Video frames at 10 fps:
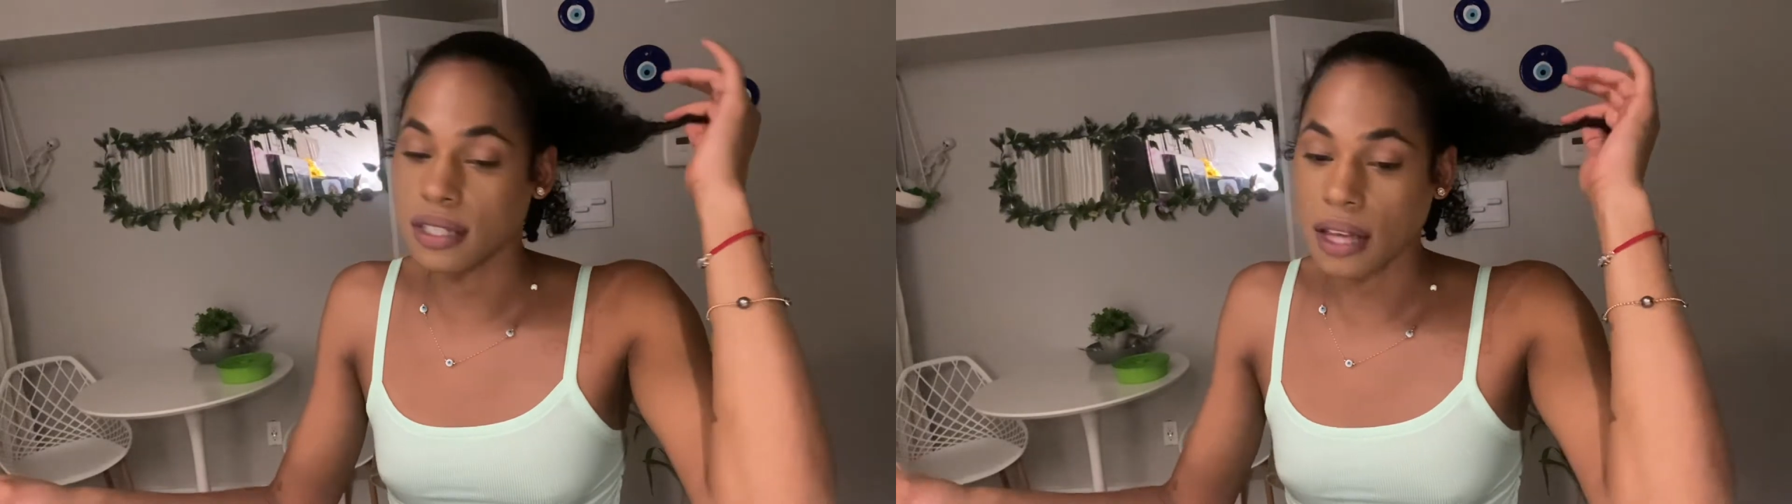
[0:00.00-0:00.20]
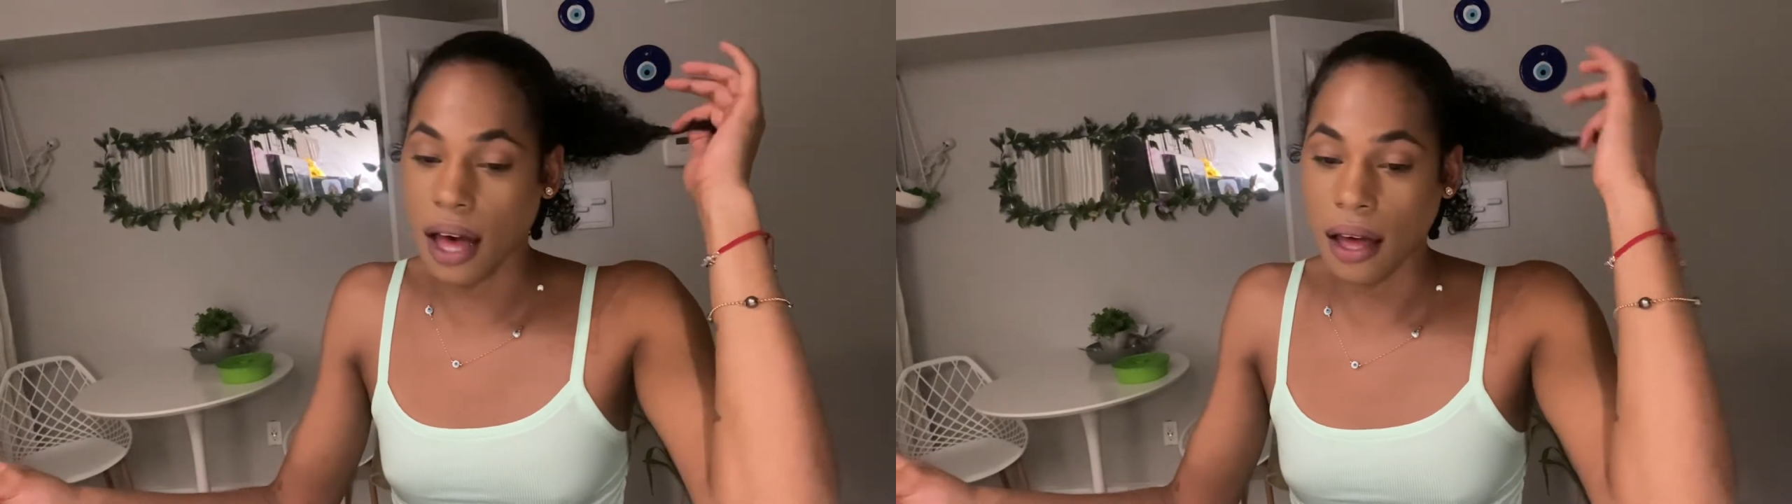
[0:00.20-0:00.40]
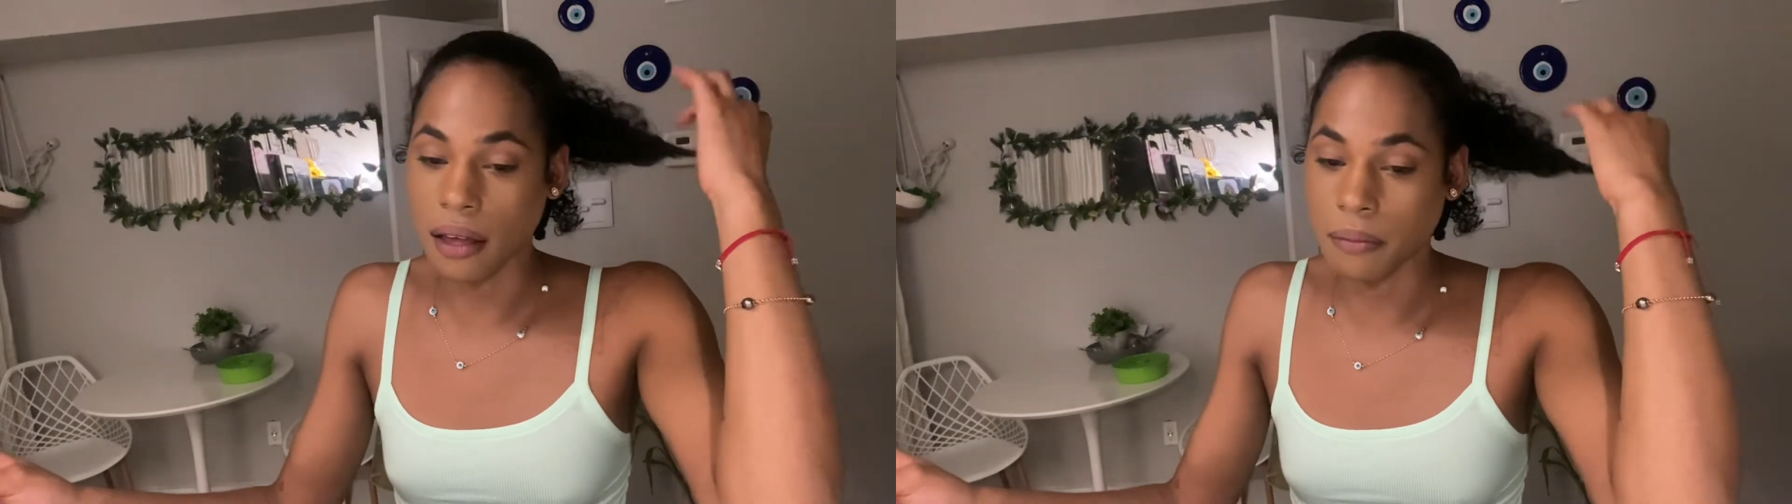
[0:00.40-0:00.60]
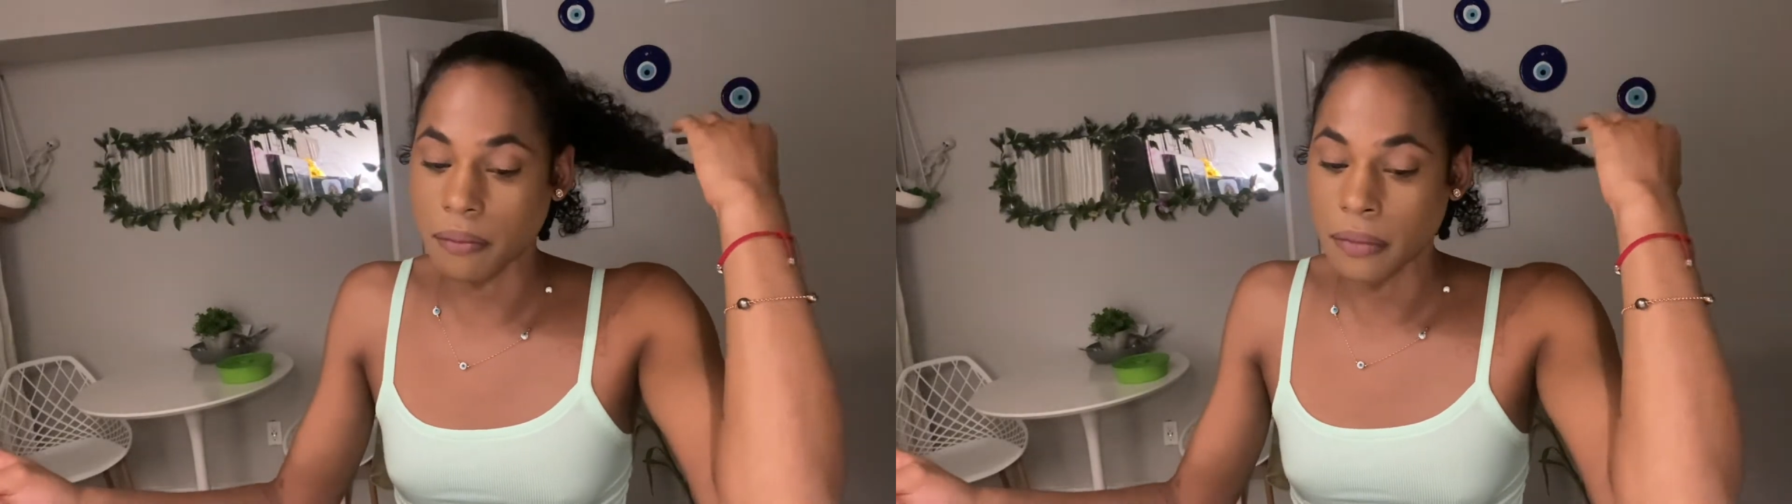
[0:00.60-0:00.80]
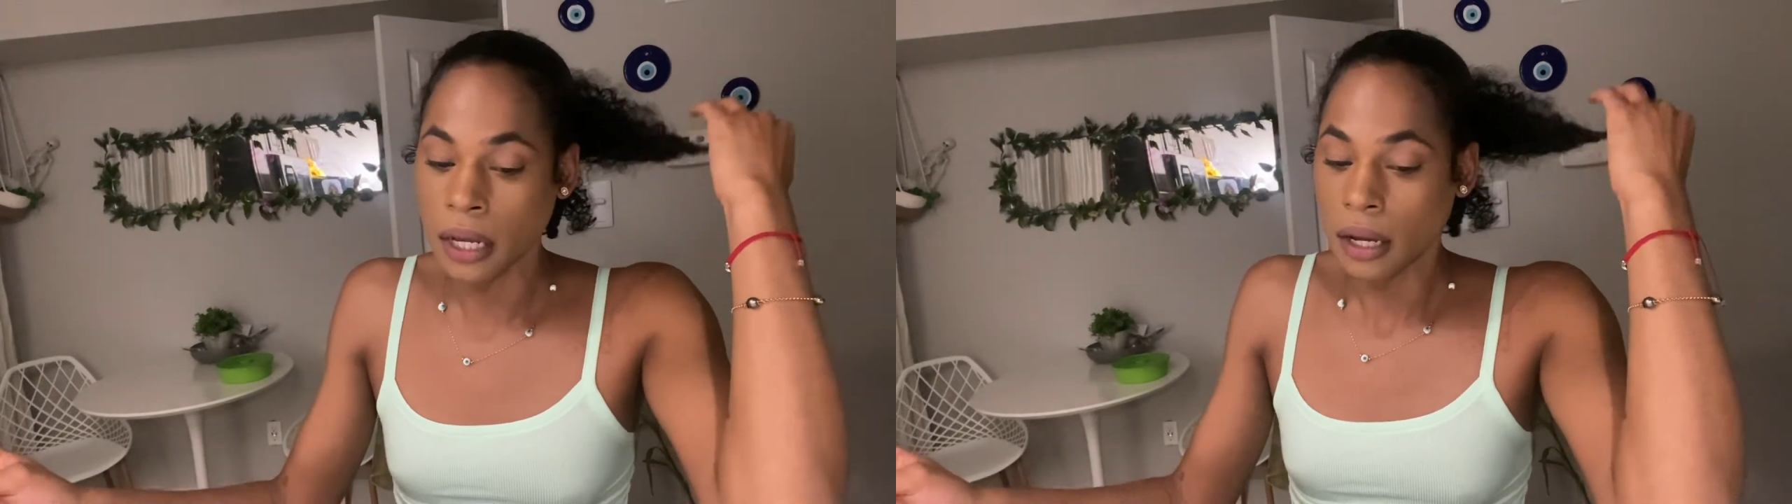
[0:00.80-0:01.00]
time.
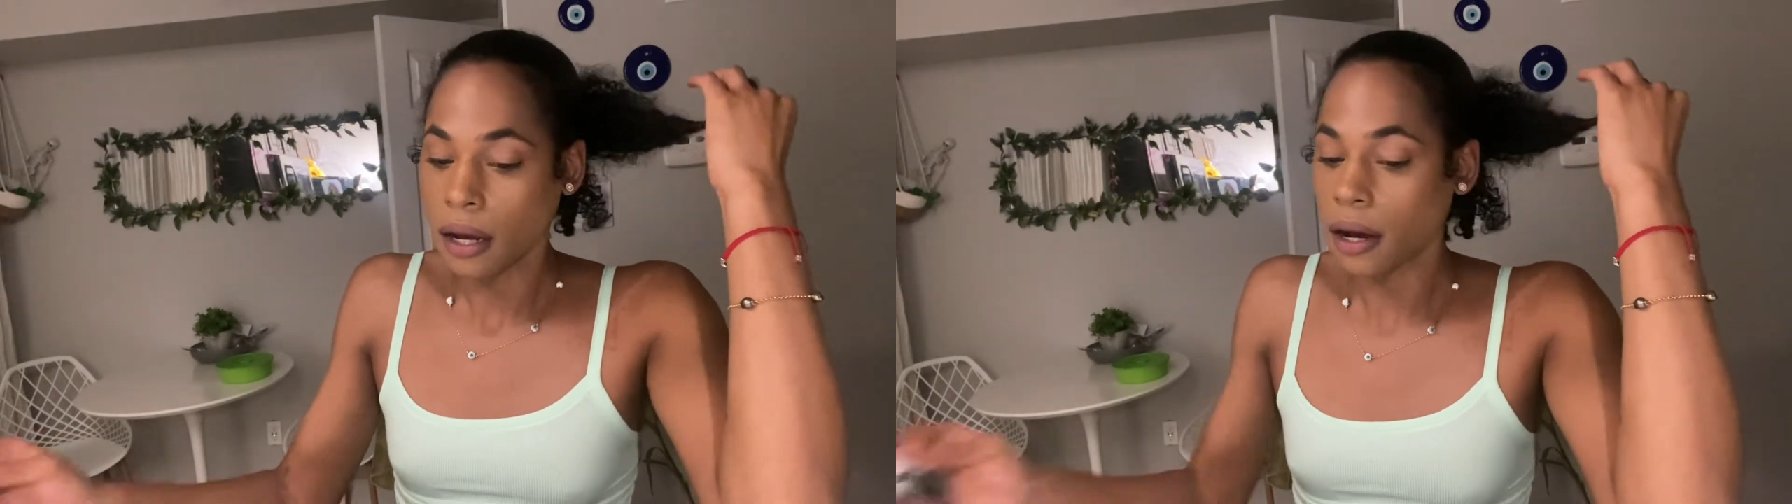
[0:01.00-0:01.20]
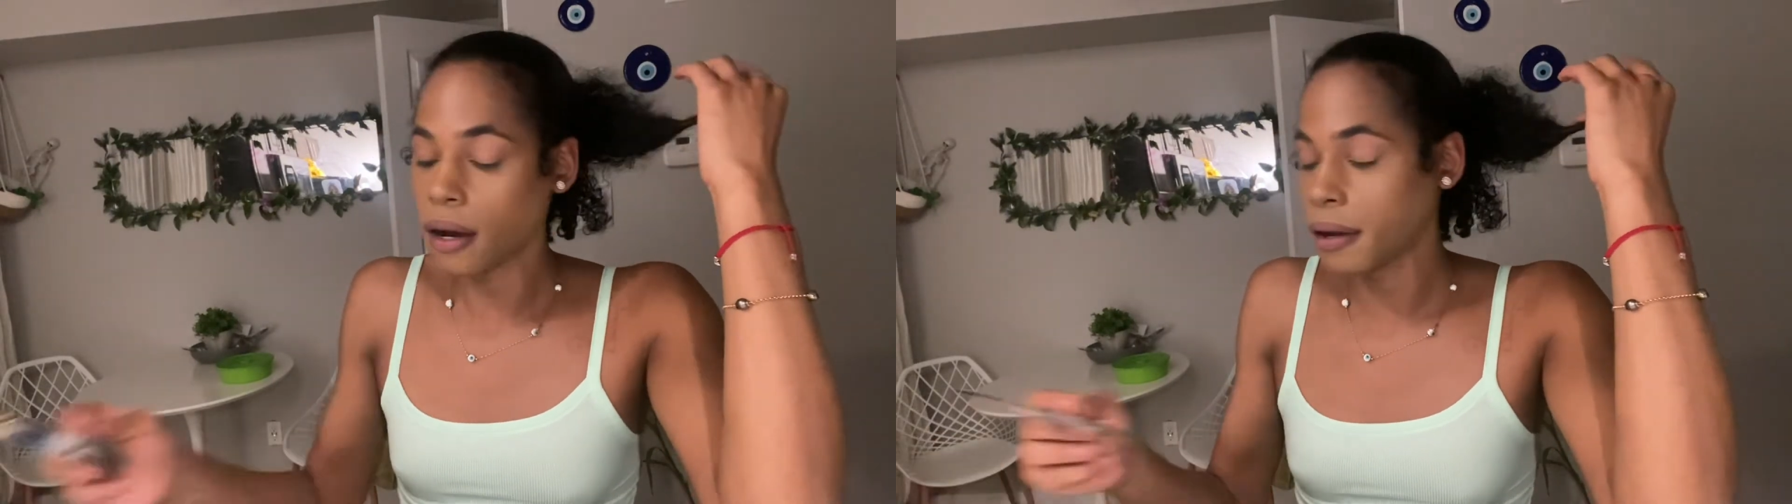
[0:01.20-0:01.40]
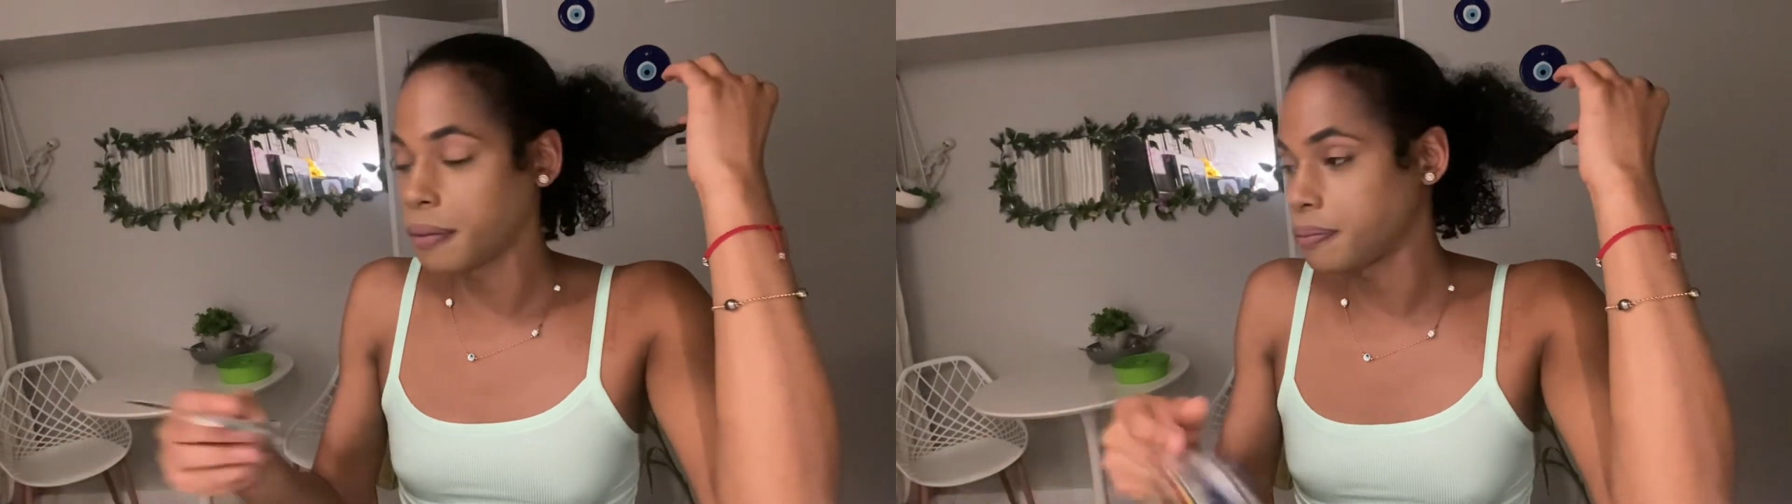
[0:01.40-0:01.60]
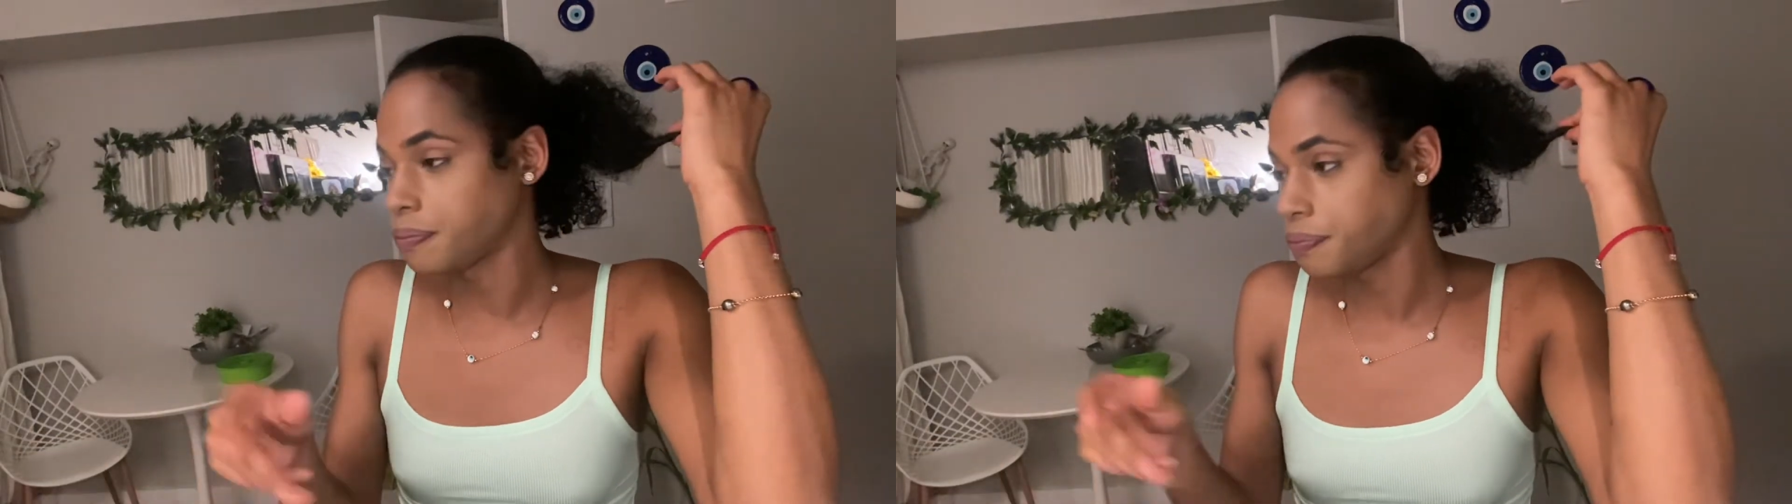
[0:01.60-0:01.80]
Um,